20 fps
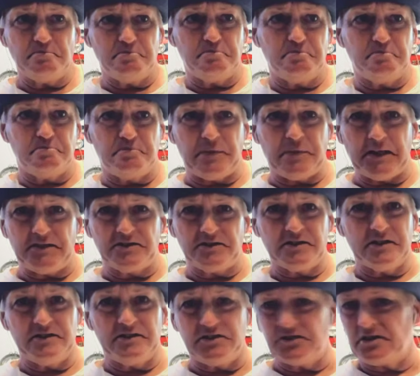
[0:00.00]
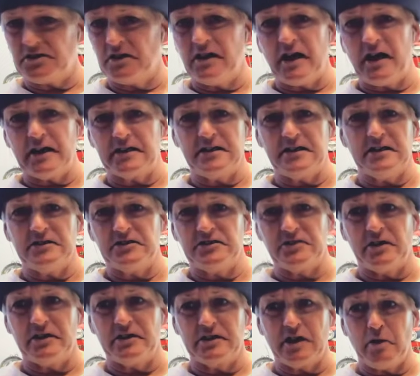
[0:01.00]
basically just a lot of kids
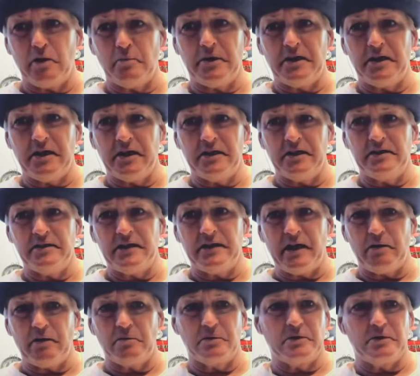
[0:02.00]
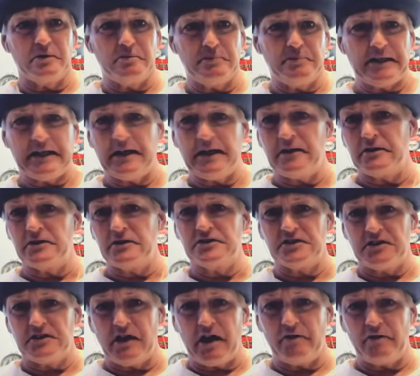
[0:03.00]
started coming in that were beginners and
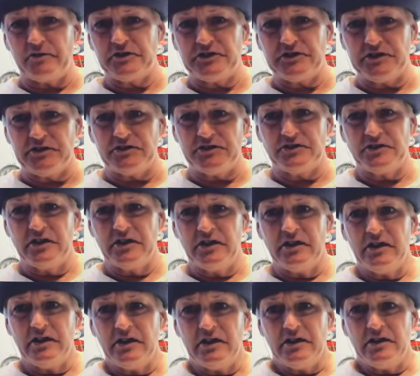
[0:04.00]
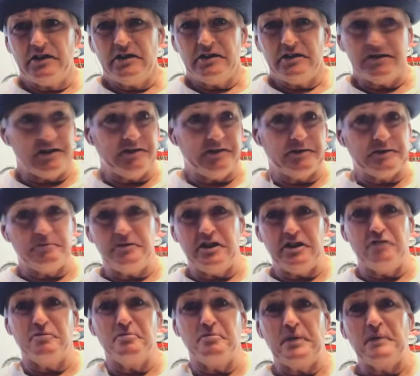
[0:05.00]
novices. Even
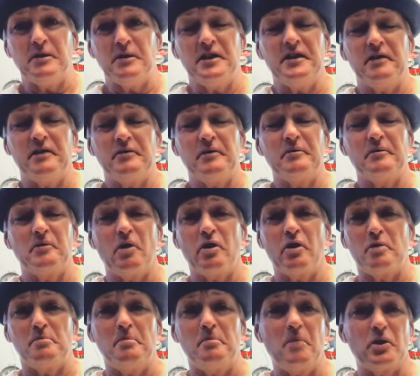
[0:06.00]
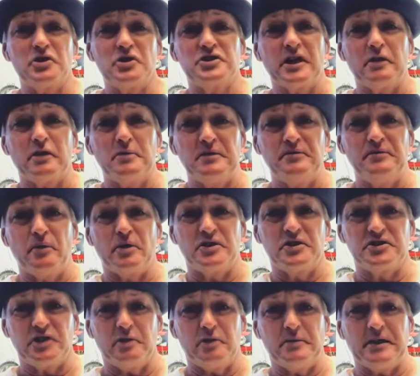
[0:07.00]
people that never even rode a motorcycle before
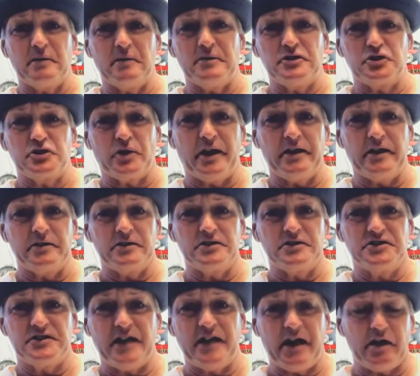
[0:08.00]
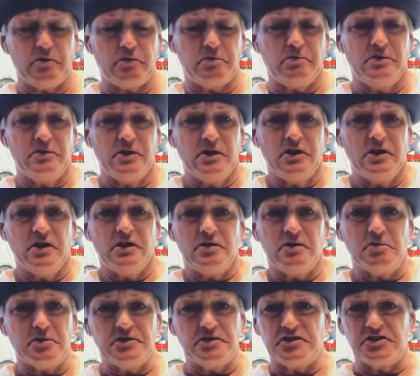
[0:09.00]
started becoming trainers that
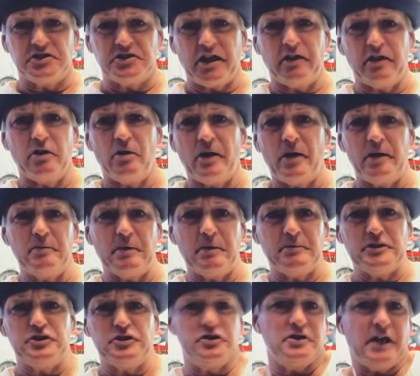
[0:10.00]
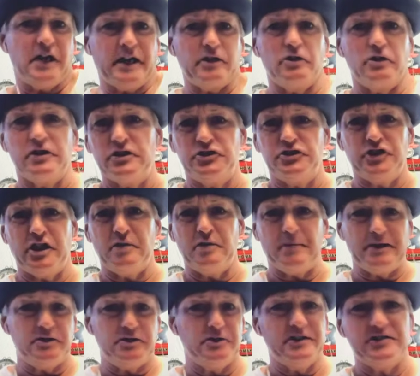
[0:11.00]
were just saying, "Oh, I go to the gym, I
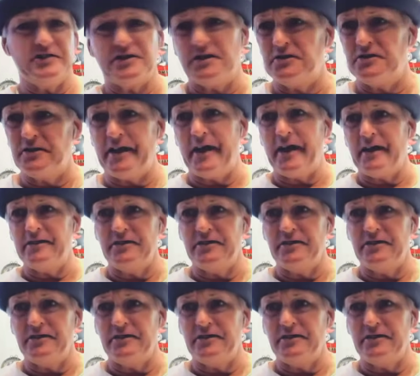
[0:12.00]
do this, I do that,"